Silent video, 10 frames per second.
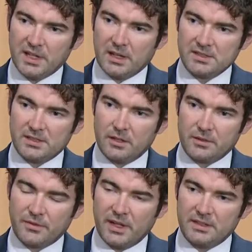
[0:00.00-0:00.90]
because they're
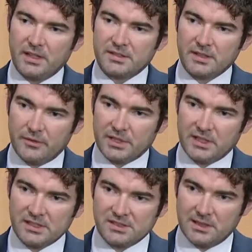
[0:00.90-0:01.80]
afraid that
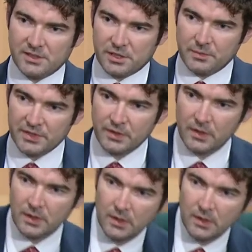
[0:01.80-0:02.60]
everything isn't legitimate.